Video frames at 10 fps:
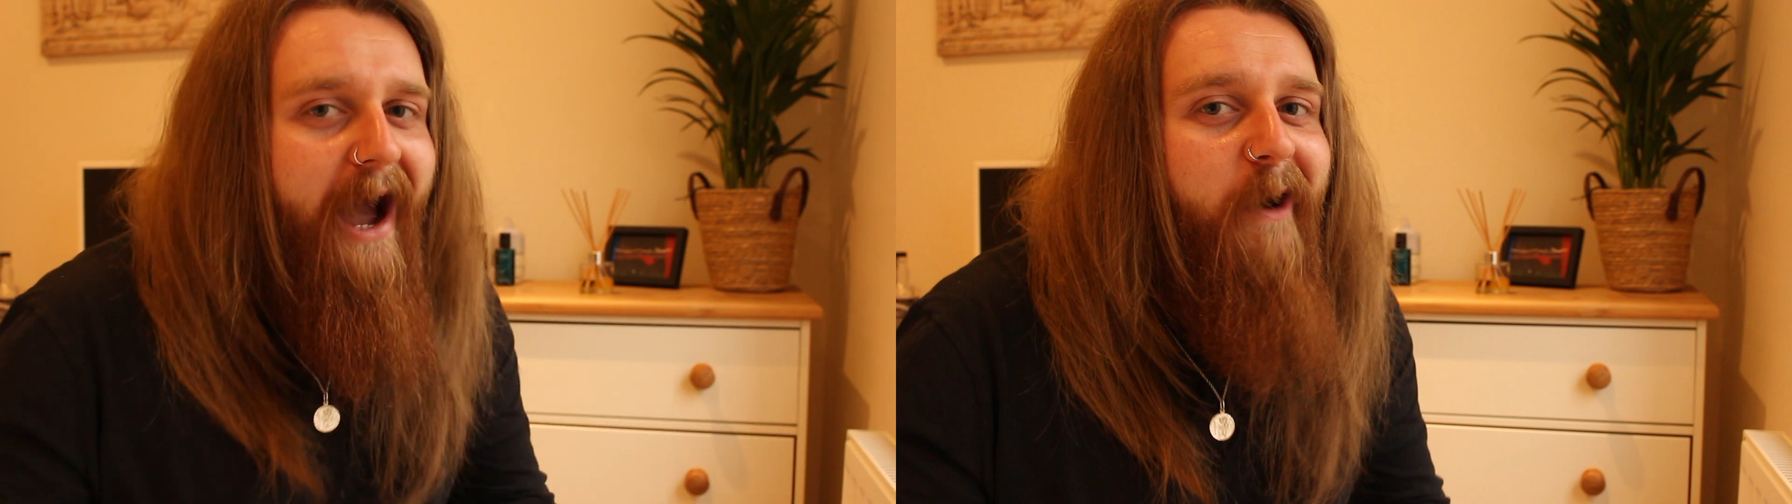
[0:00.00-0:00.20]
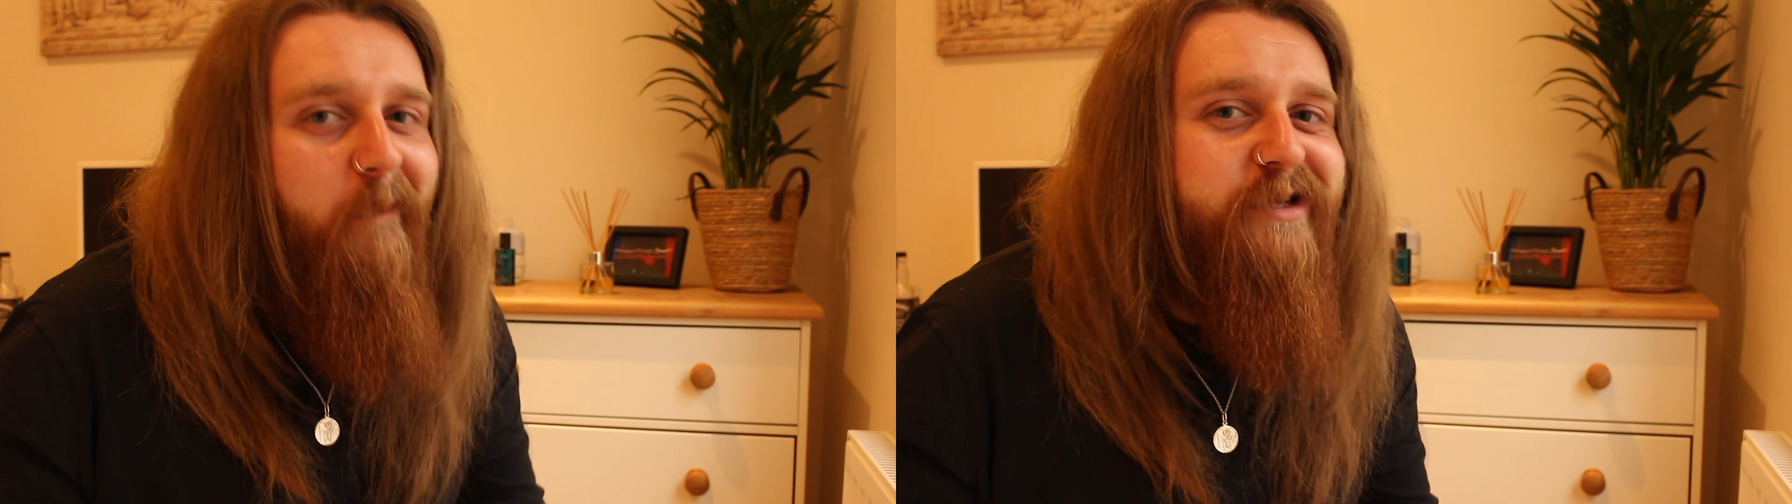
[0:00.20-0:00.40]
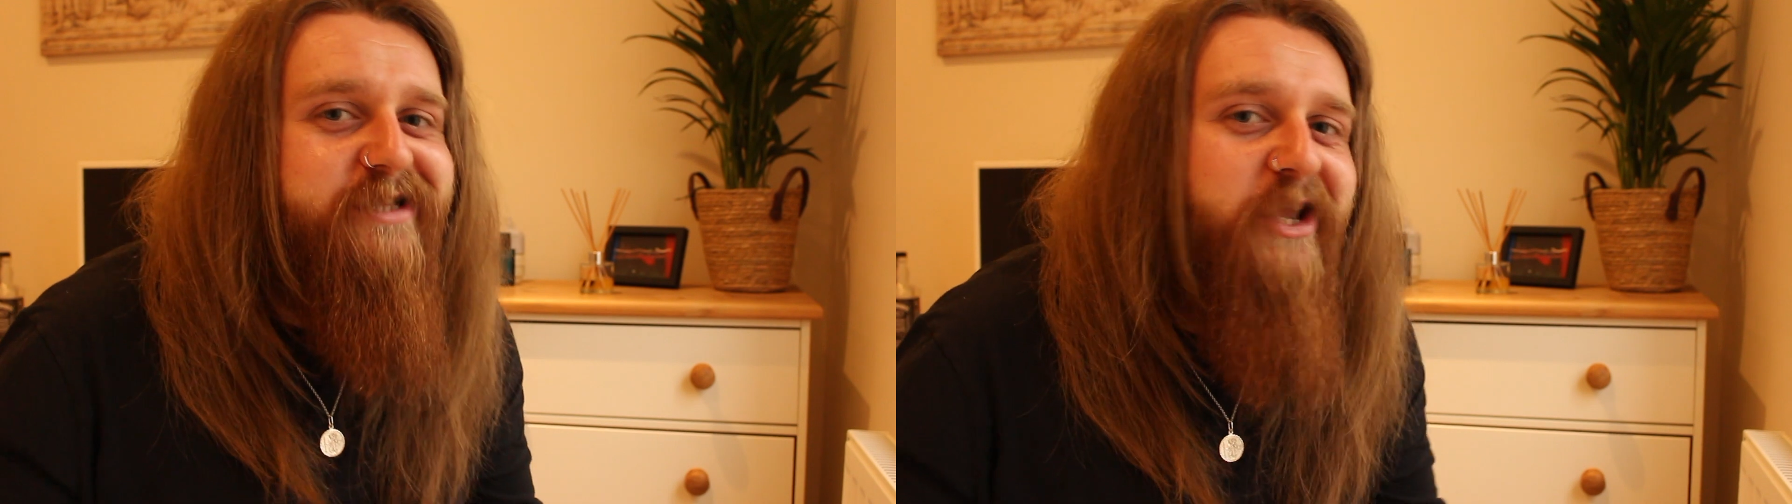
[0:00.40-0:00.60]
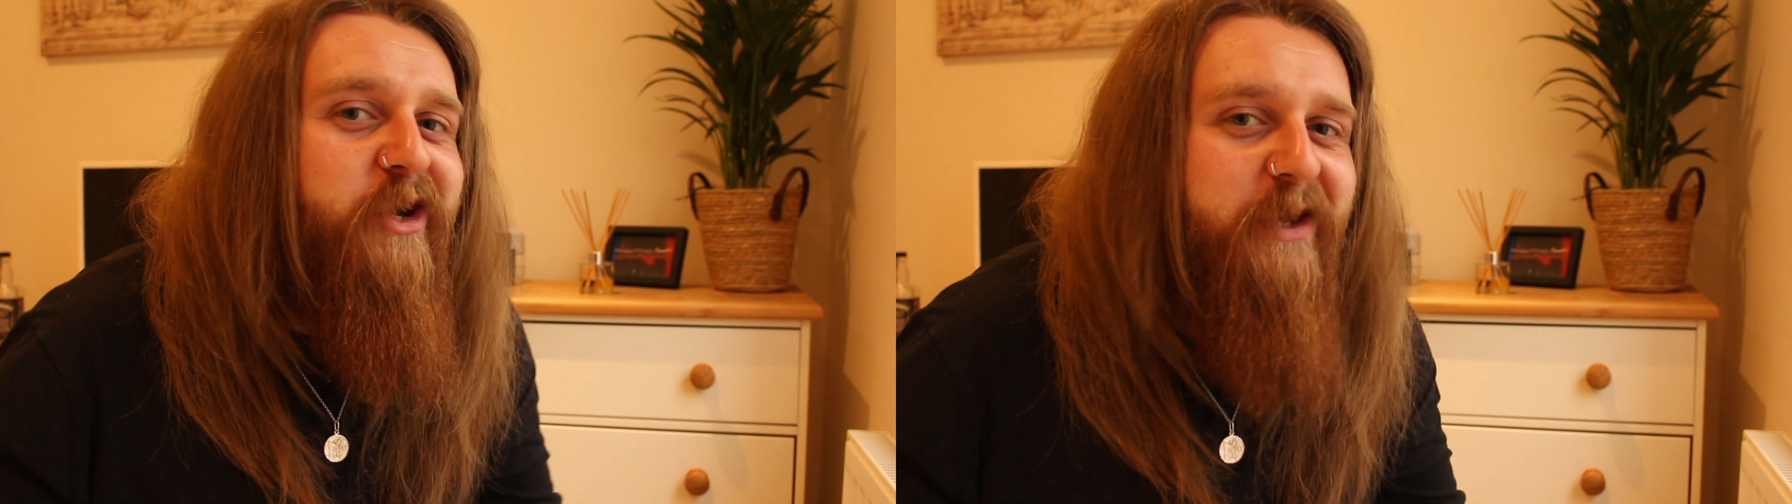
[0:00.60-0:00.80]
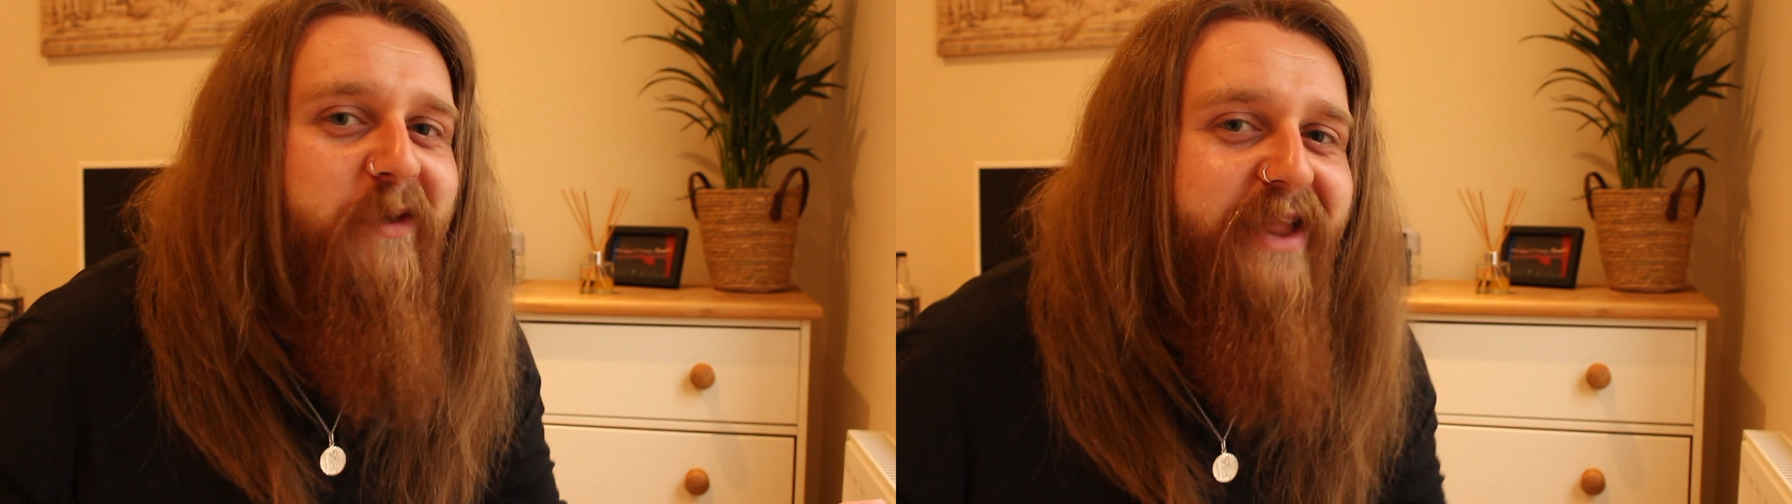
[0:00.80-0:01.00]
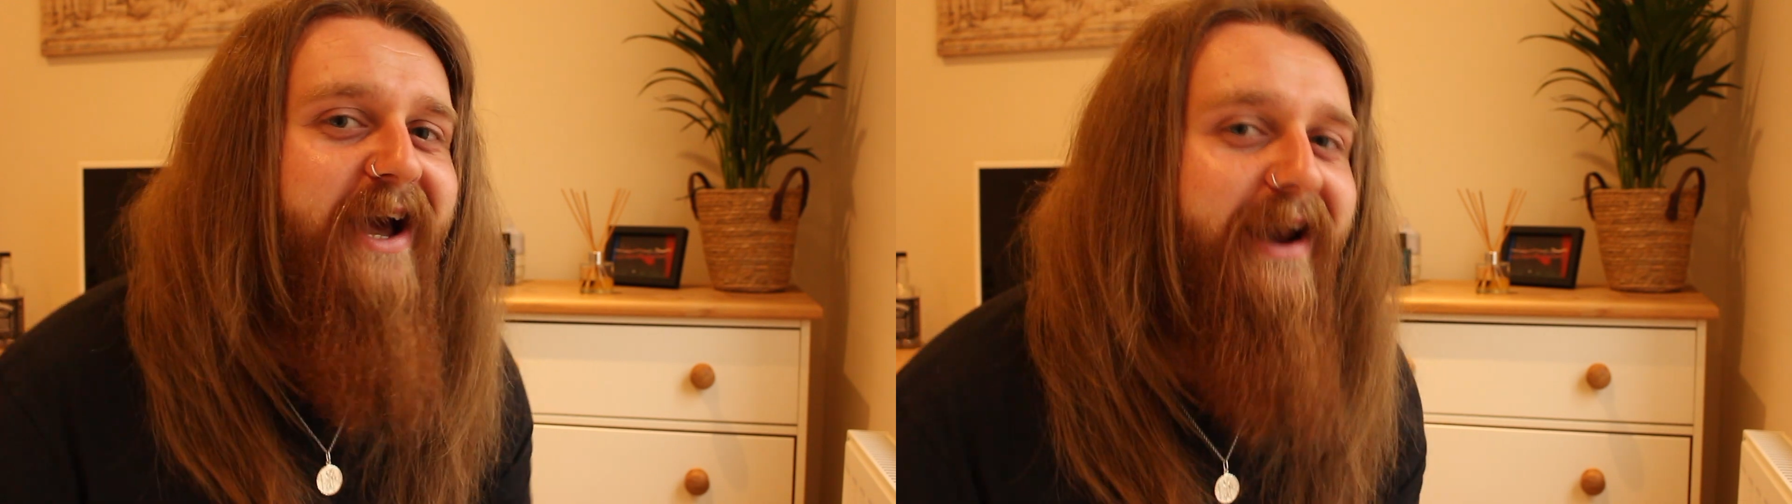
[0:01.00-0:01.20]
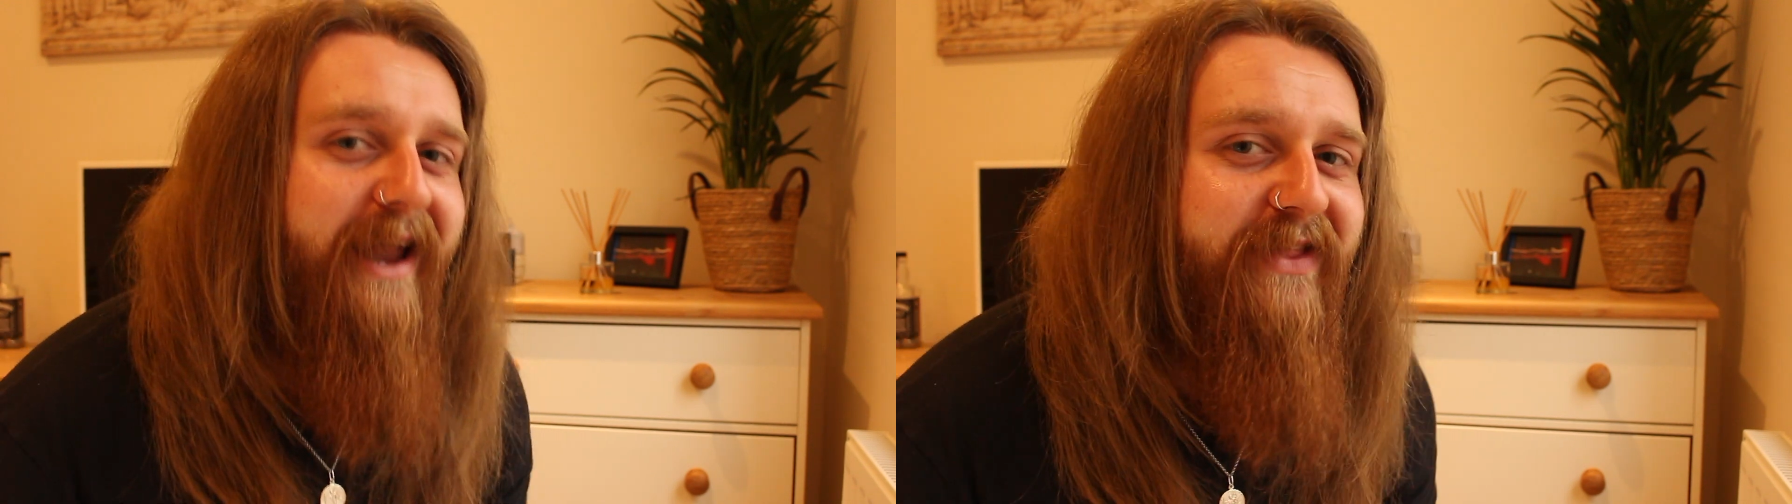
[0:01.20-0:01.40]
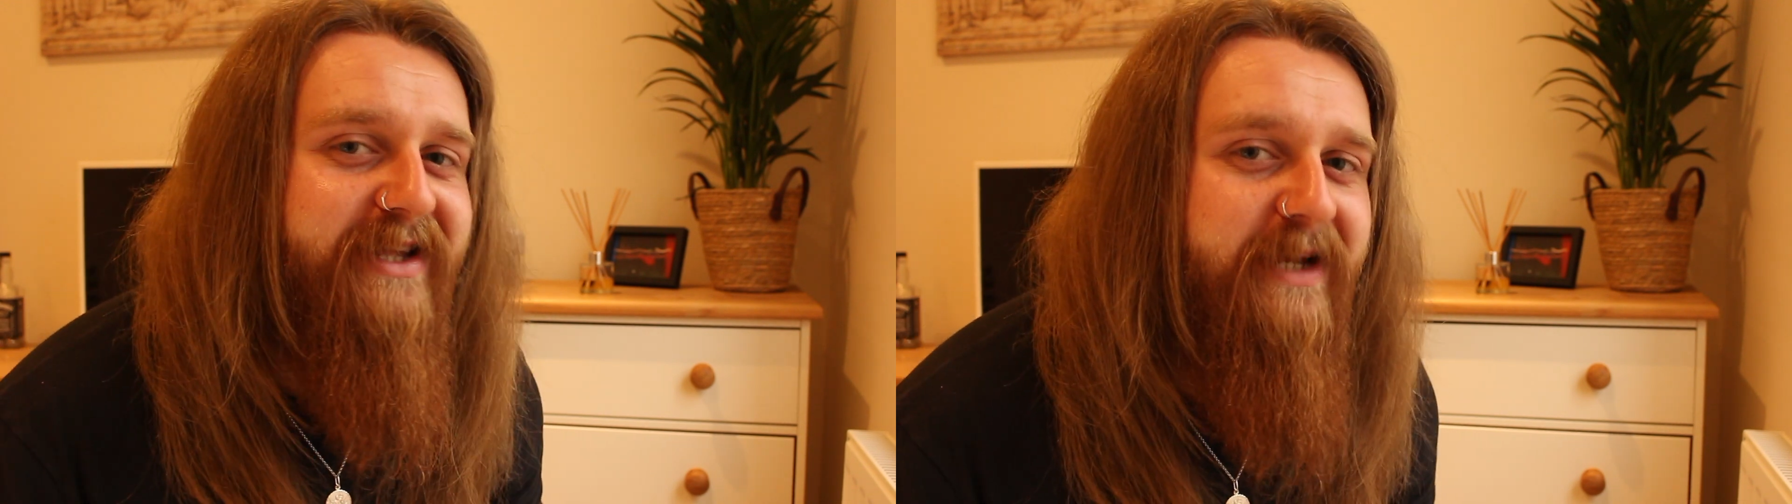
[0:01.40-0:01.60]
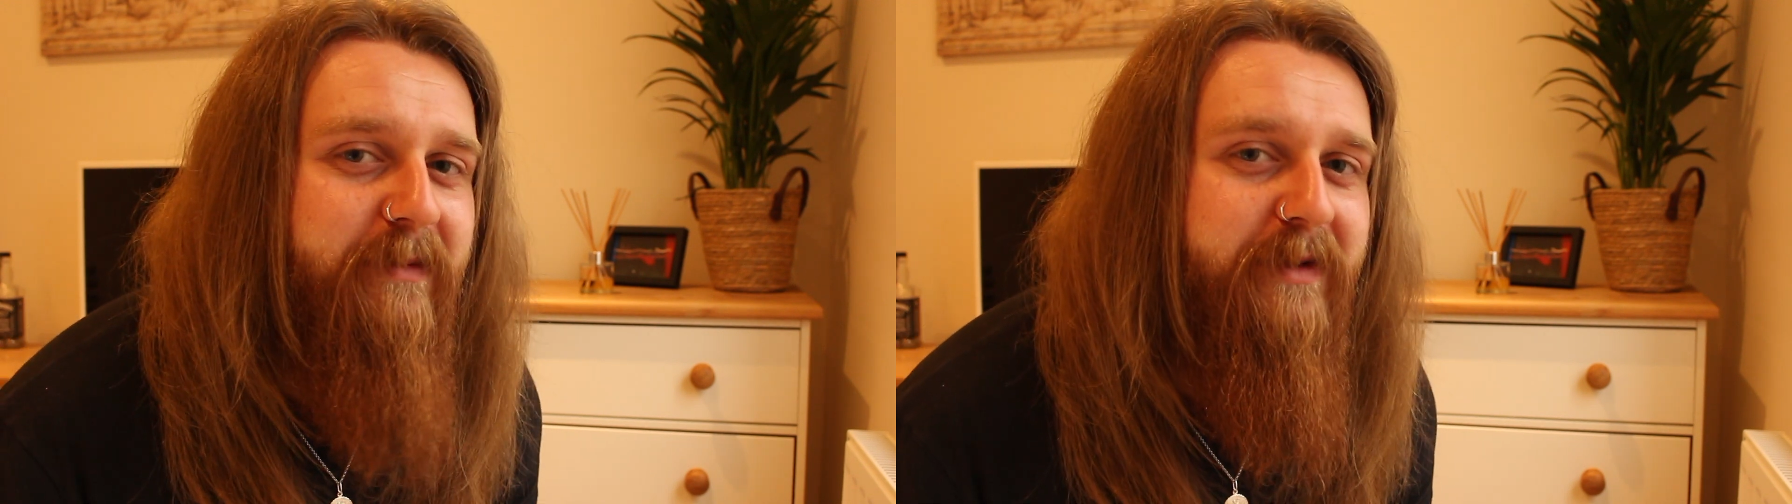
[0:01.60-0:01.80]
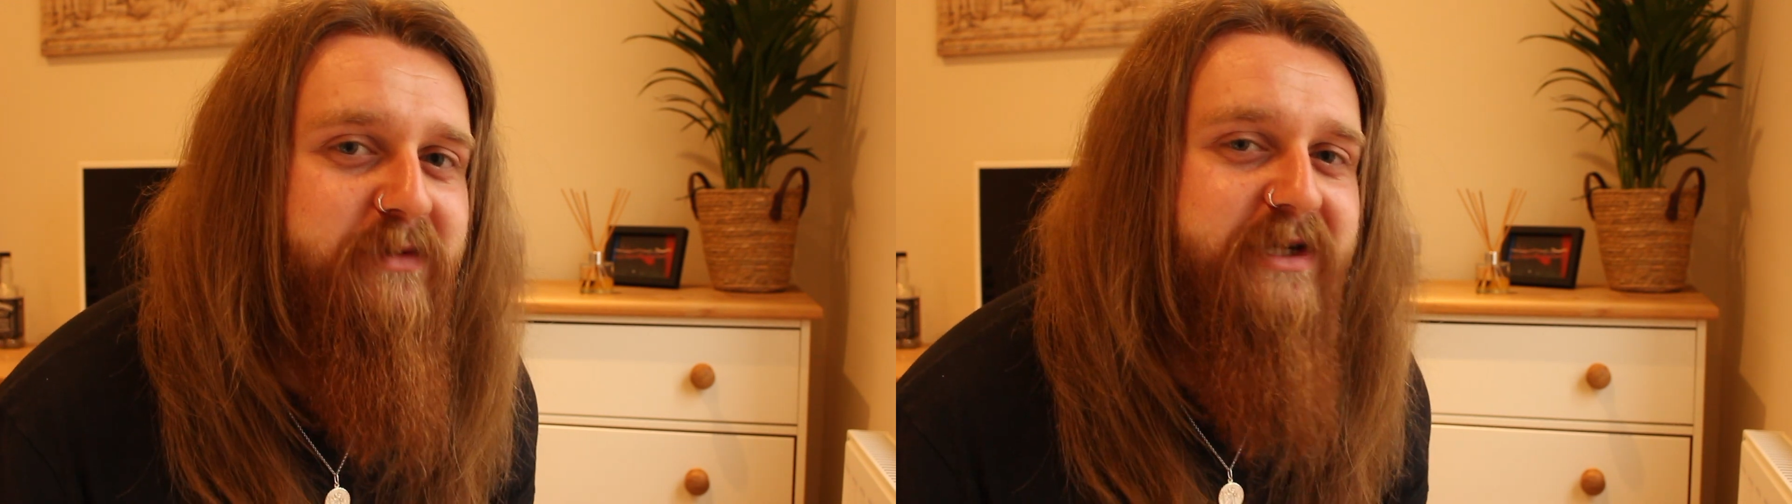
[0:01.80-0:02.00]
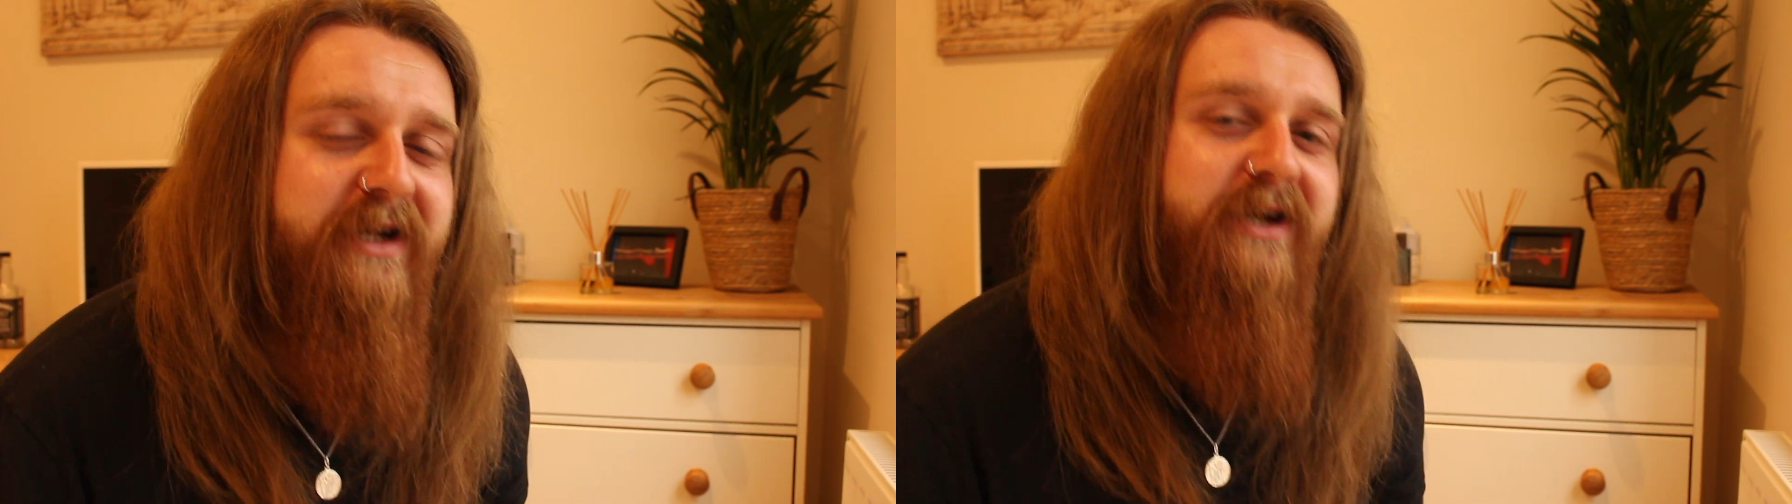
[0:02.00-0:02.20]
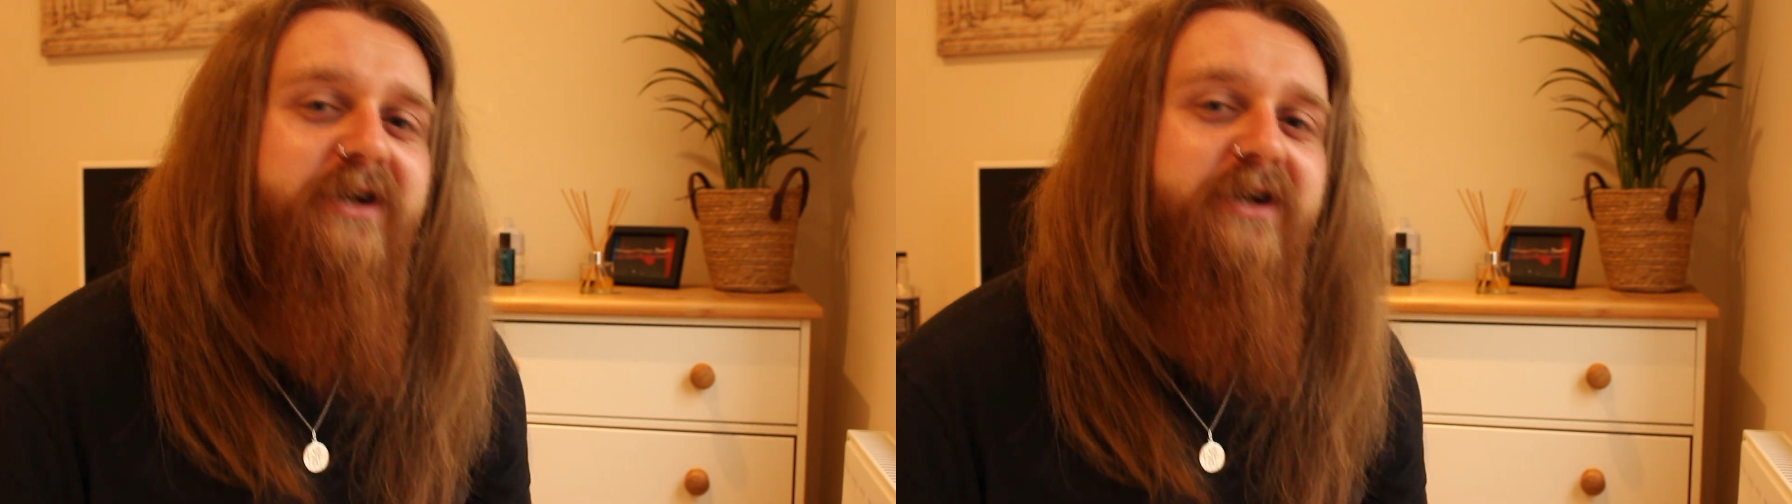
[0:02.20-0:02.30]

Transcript: I was the only one that kind of liked that type of music.